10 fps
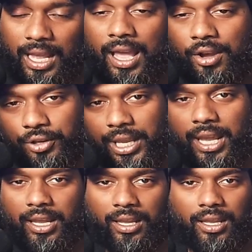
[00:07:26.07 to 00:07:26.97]
Hell
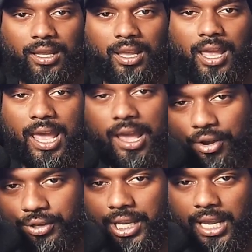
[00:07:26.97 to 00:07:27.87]

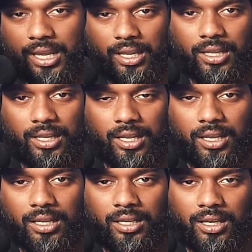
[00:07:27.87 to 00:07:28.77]
yeah.
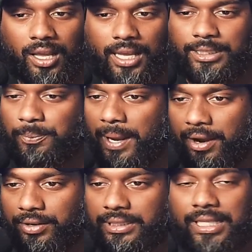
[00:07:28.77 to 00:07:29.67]
As
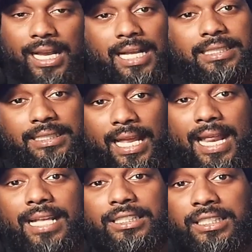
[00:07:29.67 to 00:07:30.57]
parents, like I said,
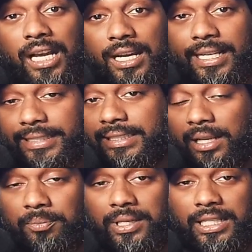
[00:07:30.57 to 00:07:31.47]
as young in
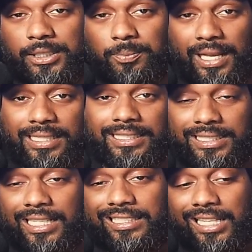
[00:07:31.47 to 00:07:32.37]
some of these
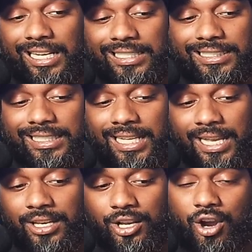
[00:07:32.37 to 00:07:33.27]
places, as young as
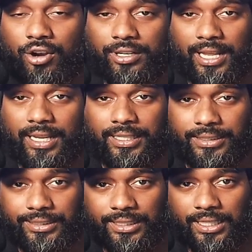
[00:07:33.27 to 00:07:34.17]
kindergarten
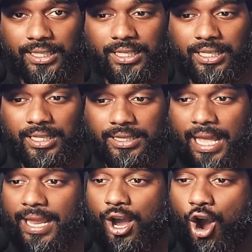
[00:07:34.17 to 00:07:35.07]
age,
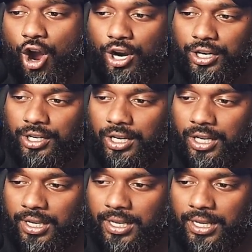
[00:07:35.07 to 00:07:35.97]
they are
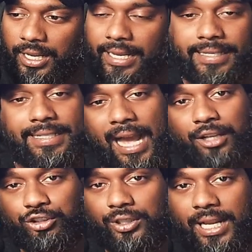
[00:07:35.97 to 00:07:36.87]

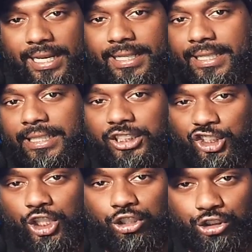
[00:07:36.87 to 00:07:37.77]
indoctrinating these
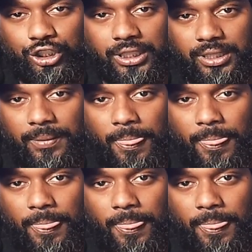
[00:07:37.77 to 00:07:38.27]
children,